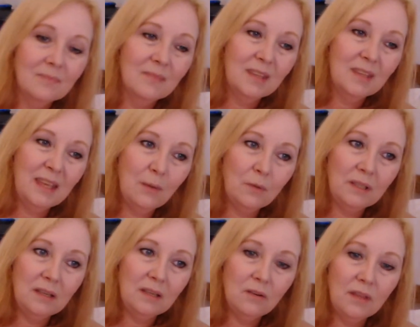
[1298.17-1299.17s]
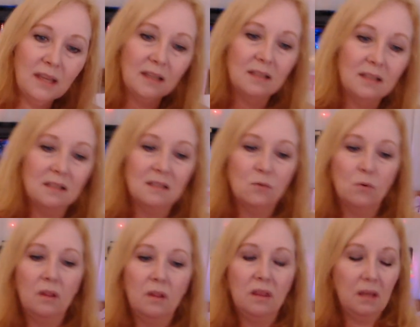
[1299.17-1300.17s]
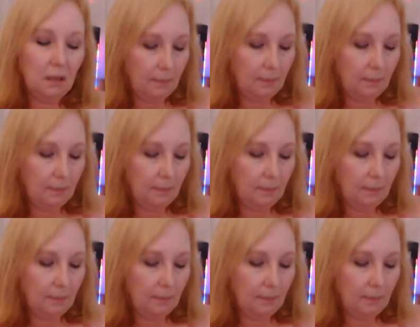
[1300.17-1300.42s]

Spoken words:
Can't really hear that because it's sort of thick.